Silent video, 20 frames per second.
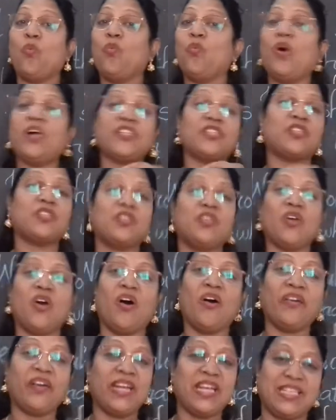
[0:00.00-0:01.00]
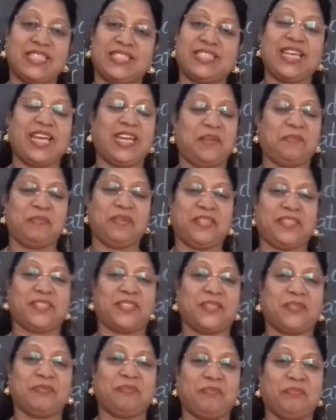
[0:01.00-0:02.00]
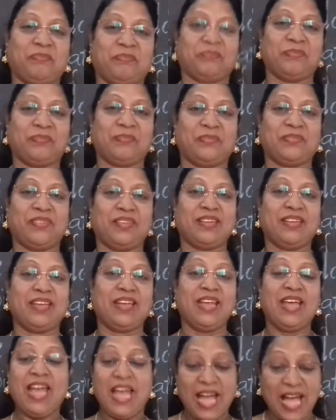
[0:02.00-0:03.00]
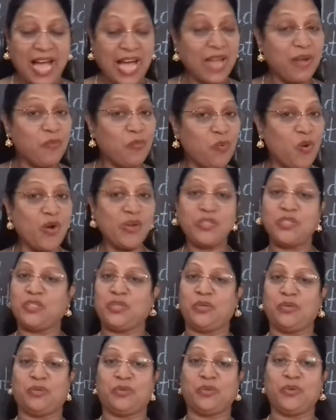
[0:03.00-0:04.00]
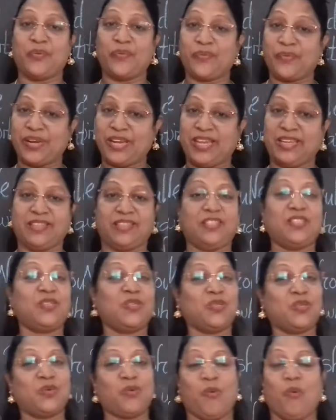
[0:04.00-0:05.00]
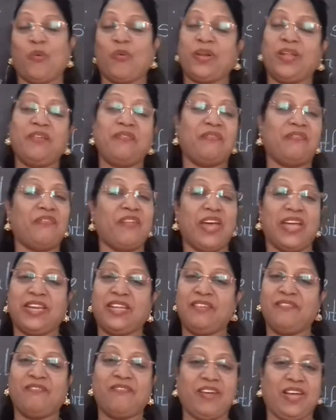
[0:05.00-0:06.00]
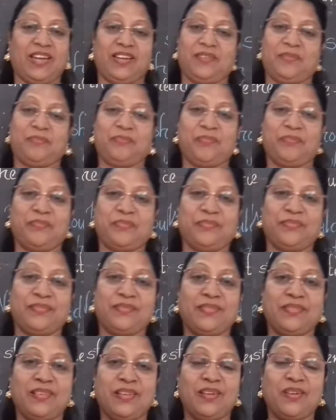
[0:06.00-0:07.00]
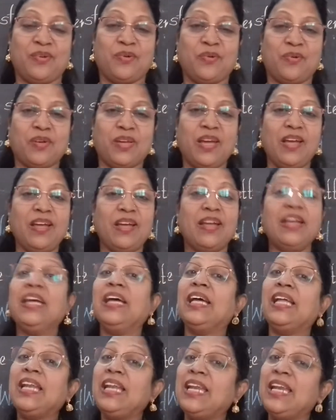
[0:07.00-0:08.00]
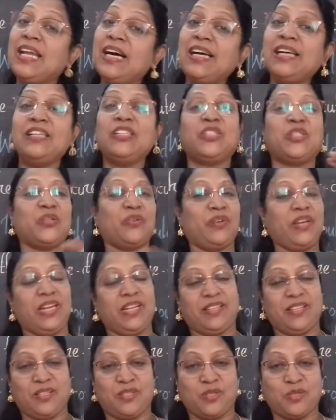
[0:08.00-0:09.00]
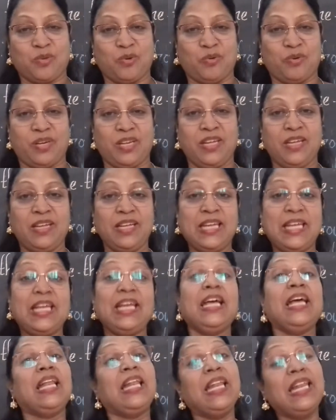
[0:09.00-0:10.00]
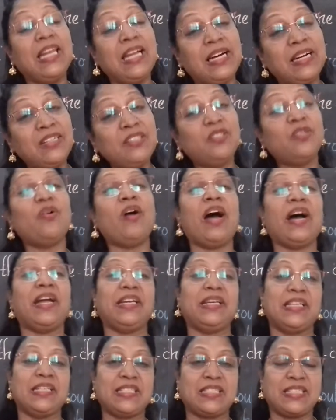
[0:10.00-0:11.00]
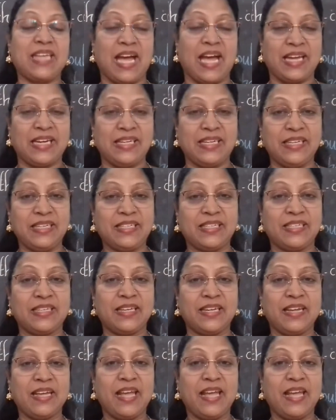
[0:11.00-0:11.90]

what's your assignment? I want you to read the story very well. Okay? Learn to read the story, learn to understand it,